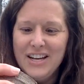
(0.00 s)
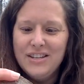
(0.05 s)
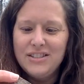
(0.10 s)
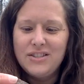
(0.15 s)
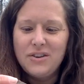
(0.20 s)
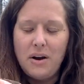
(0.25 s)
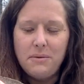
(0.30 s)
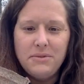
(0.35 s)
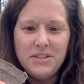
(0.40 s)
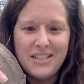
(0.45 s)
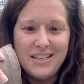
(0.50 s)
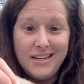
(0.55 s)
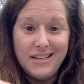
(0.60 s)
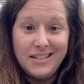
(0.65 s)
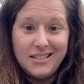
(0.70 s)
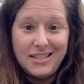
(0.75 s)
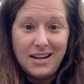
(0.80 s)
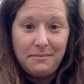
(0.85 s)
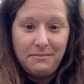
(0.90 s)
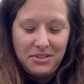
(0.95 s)
So I'm just going
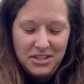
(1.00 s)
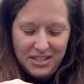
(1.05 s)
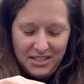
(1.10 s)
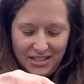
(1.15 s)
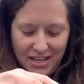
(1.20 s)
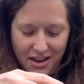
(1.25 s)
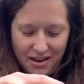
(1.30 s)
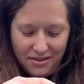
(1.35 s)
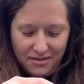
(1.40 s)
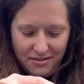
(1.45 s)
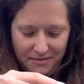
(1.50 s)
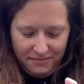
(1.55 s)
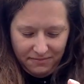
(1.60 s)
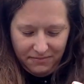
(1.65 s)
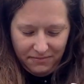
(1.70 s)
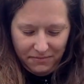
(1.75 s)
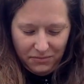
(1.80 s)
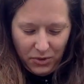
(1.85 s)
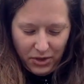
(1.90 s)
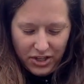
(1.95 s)
to dump this out.
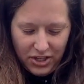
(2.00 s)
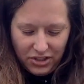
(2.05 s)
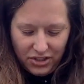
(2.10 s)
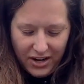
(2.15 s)
We're going to